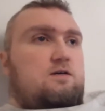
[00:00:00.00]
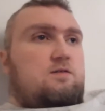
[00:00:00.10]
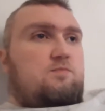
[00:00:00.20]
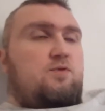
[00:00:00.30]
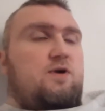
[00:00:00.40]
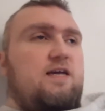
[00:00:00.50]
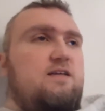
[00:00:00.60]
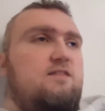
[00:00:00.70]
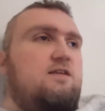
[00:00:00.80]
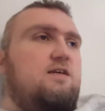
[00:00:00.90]

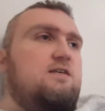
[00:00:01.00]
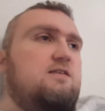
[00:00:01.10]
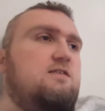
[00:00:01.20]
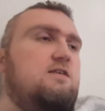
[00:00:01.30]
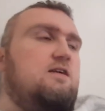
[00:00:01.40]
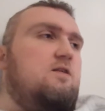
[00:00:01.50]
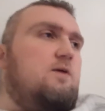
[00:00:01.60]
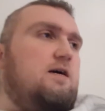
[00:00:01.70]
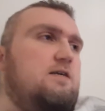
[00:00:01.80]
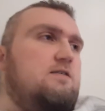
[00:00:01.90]
breaking things and
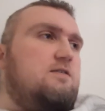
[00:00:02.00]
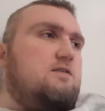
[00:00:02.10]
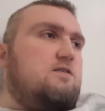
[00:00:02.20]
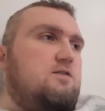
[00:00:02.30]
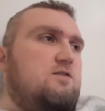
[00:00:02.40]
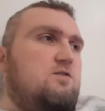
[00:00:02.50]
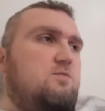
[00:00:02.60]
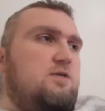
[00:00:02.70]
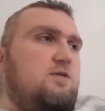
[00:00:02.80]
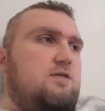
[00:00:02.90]
otherwise is just to
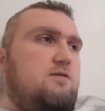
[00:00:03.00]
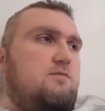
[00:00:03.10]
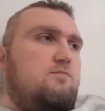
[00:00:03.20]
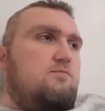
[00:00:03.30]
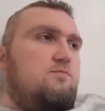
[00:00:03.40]
be